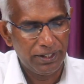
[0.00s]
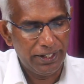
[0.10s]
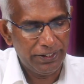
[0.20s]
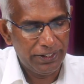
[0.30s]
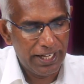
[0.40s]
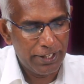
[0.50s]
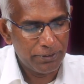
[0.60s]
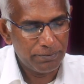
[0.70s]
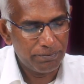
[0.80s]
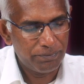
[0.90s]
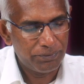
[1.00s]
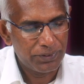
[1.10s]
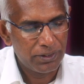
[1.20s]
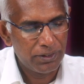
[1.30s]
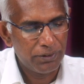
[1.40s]
And now
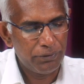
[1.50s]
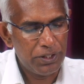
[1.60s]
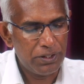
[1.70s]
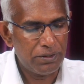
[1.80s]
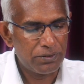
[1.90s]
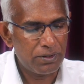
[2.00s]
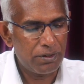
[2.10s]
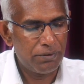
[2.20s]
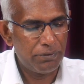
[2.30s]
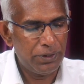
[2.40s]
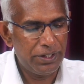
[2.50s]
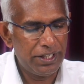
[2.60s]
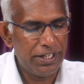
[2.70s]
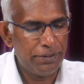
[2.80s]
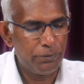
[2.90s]
we, we
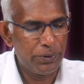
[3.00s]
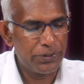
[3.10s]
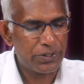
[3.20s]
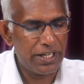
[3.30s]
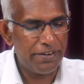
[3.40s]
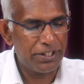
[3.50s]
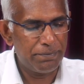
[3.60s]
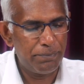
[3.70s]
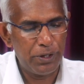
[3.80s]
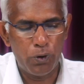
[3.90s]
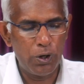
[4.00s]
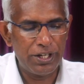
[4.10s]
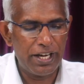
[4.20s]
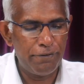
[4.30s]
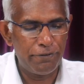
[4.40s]
read verse 11
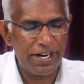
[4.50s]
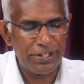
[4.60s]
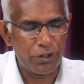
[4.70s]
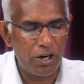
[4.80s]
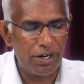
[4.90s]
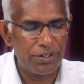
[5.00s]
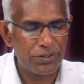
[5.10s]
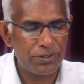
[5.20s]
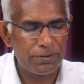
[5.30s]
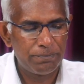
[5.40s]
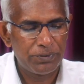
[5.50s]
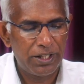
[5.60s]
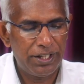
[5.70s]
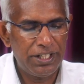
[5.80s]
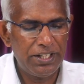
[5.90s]
Behold, a white horse,
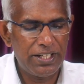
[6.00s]
and he